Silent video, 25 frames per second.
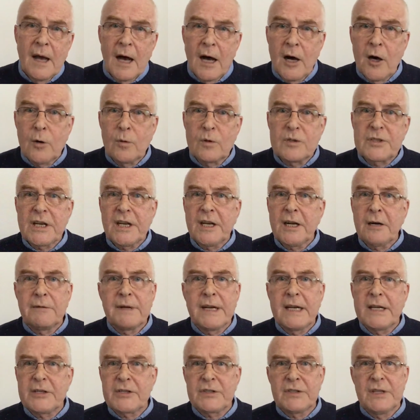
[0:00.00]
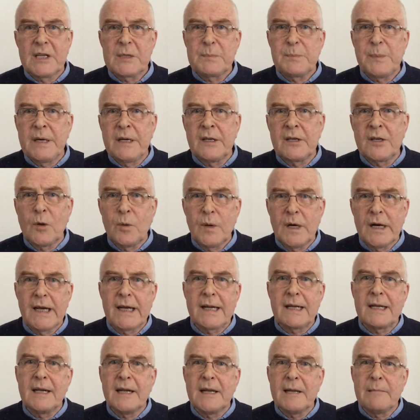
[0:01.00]
A whole generation has been
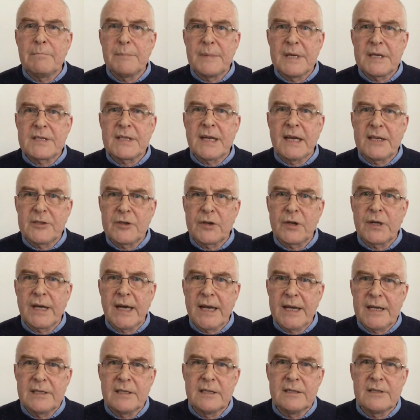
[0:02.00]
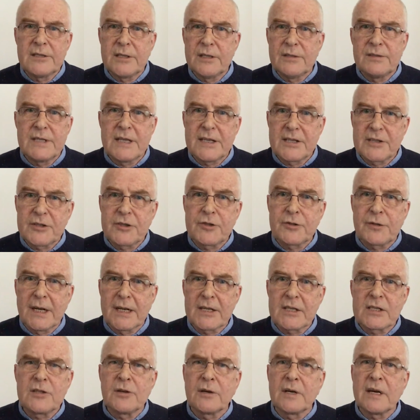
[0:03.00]
quietly miseducated to
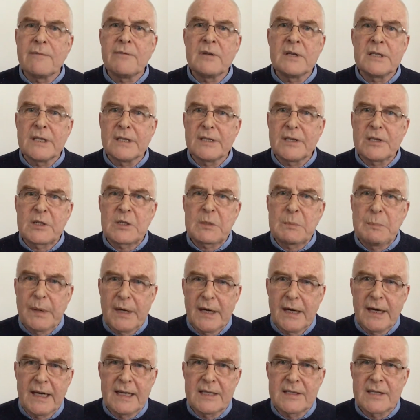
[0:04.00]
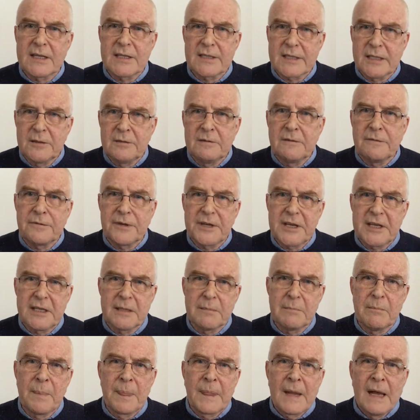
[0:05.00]
distrust or even to despise its own
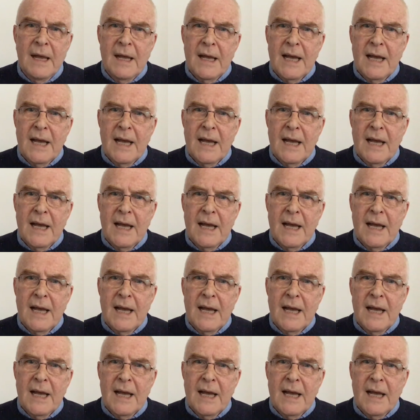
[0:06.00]
freedom,